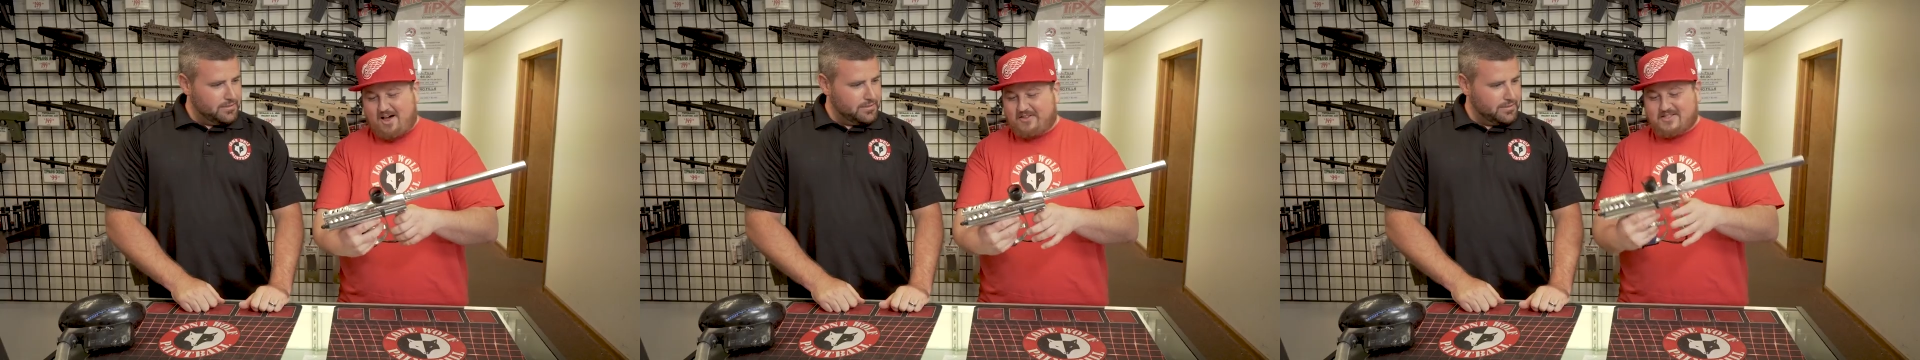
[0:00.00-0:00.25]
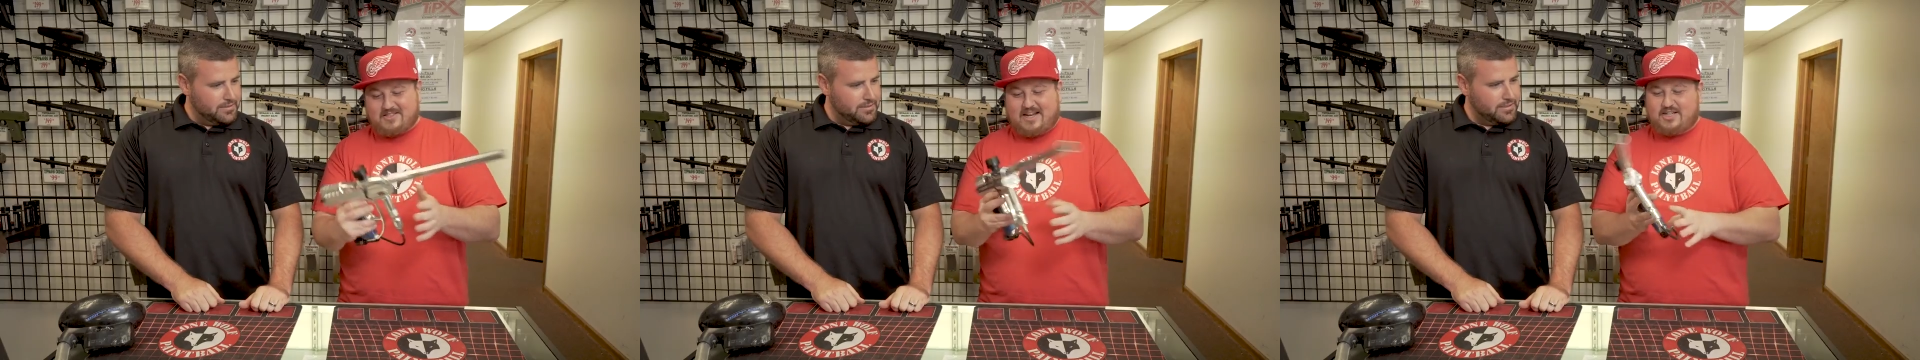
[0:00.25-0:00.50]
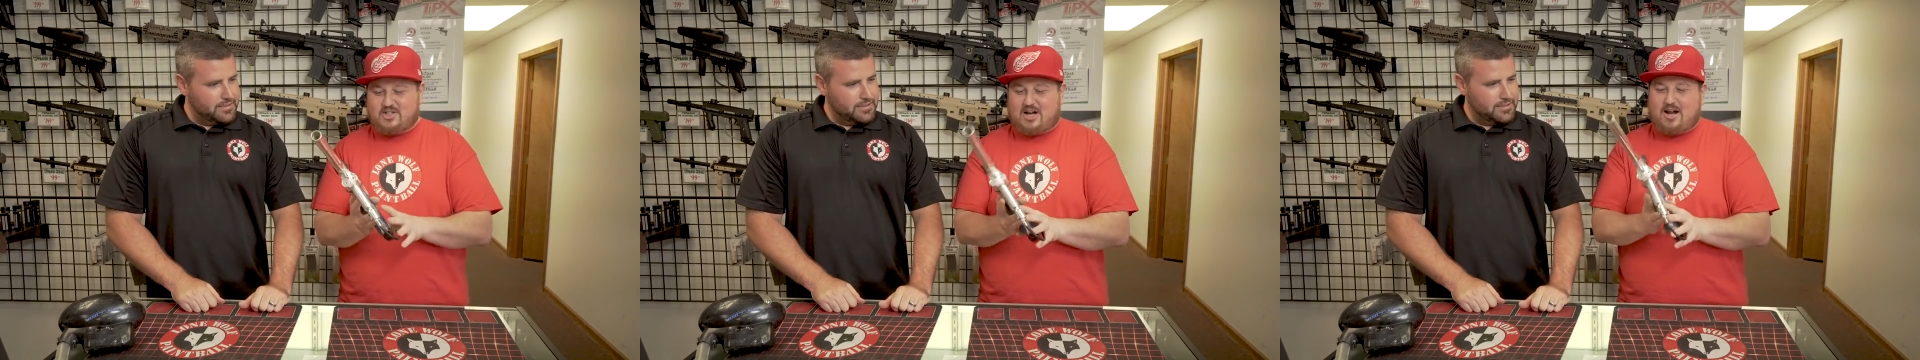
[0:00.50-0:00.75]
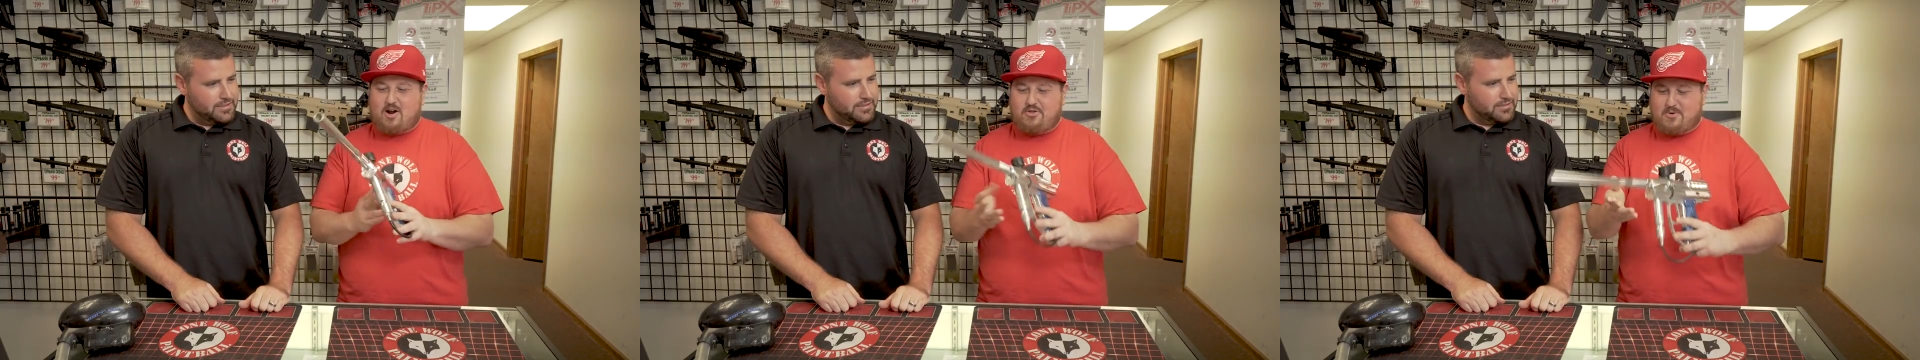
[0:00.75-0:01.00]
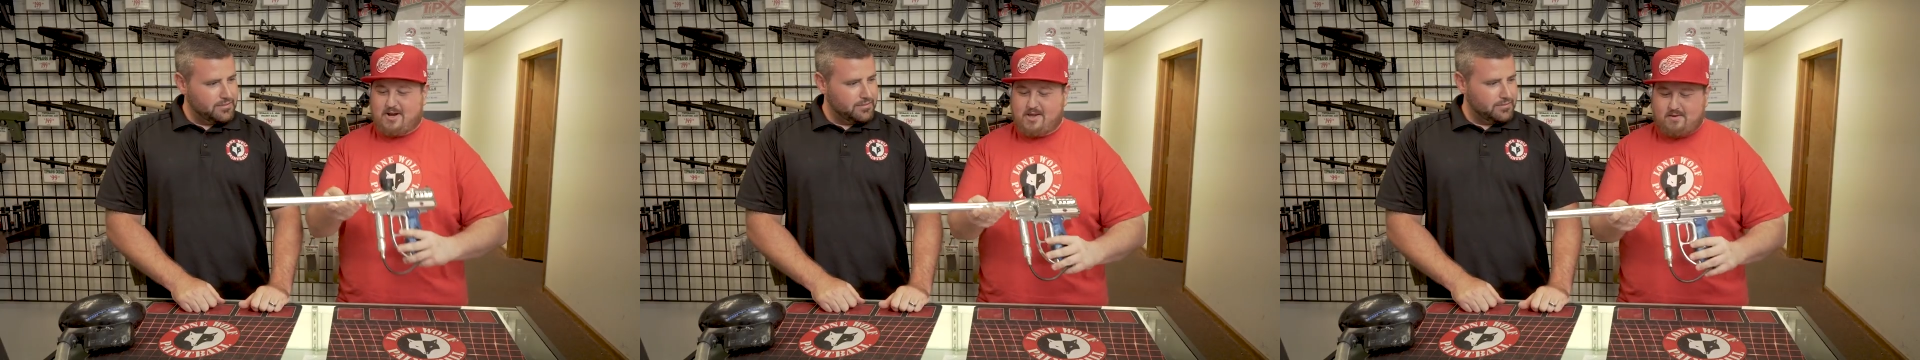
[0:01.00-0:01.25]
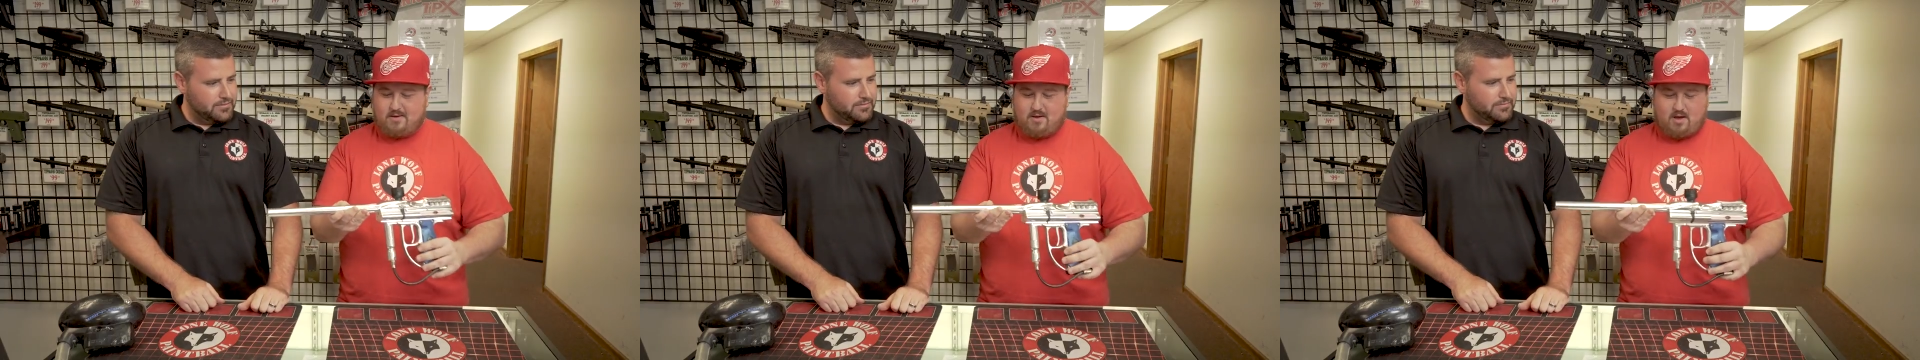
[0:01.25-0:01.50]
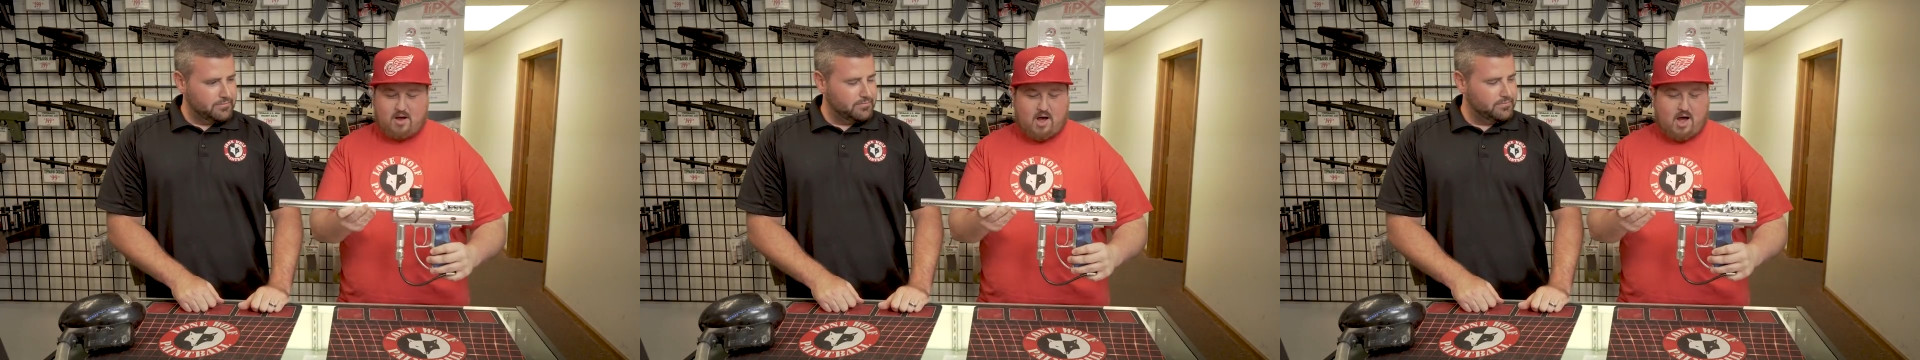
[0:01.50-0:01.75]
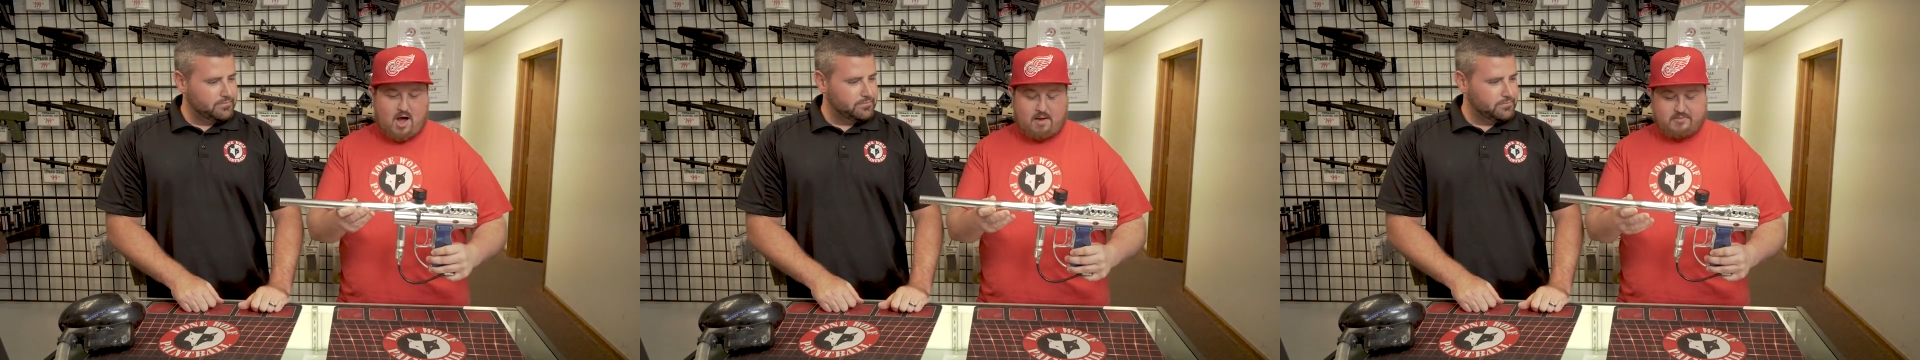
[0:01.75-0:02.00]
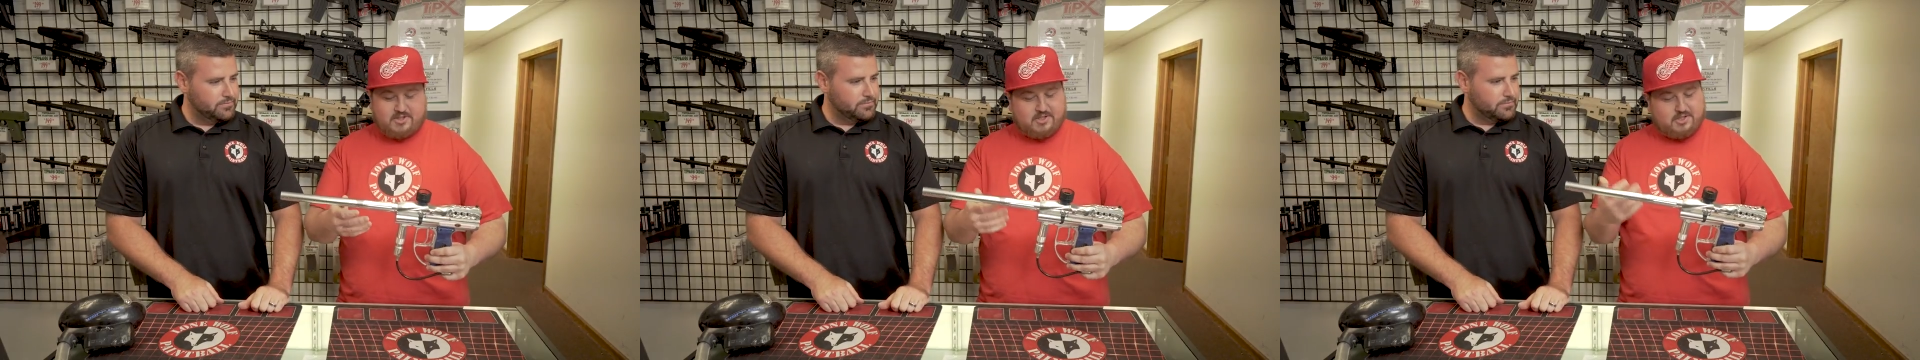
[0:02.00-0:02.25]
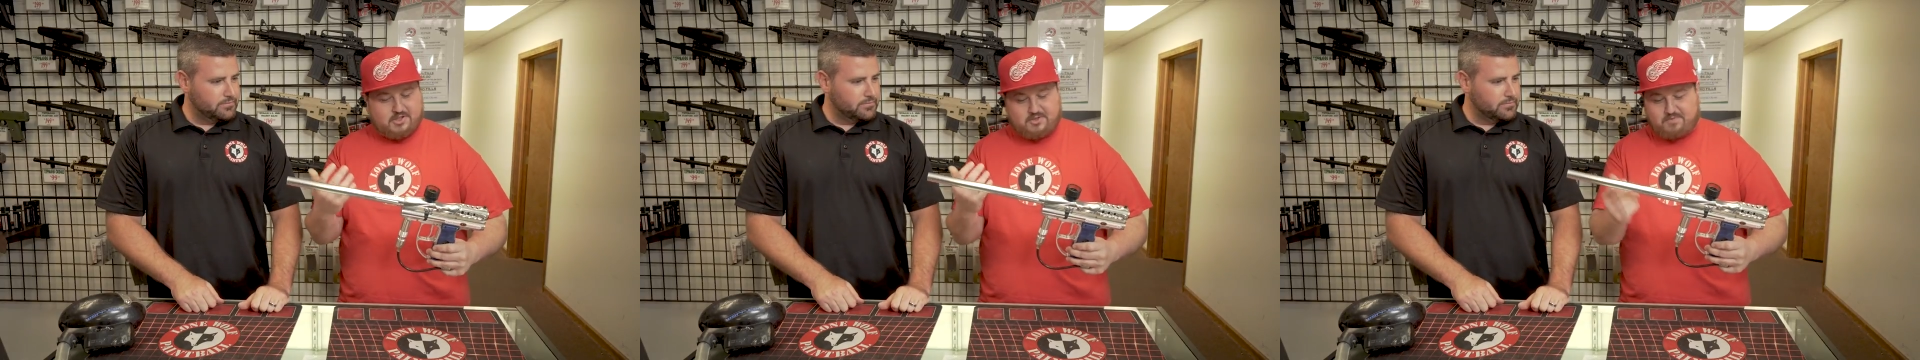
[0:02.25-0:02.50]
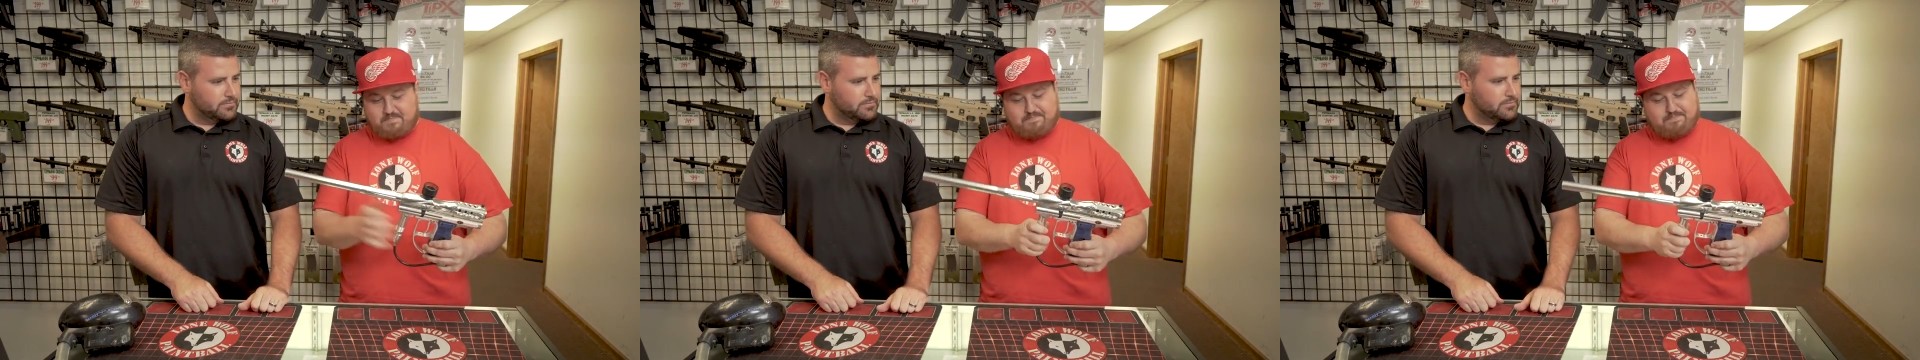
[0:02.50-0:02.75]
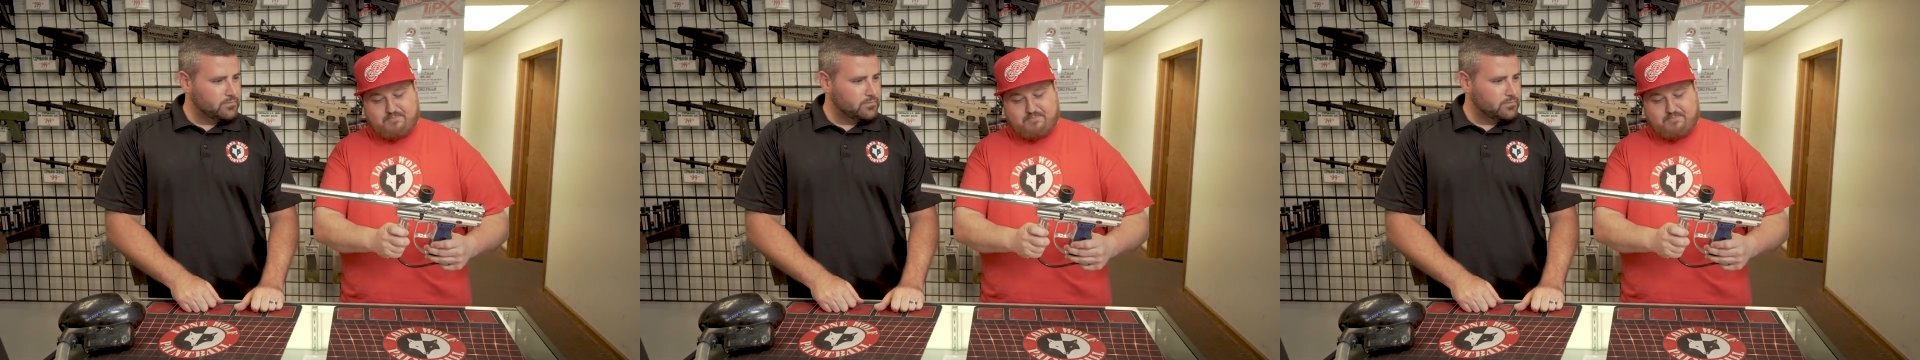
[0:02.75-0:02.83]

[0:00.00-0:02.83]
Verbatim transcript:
Speaker 1: This is an Angel IR3. This is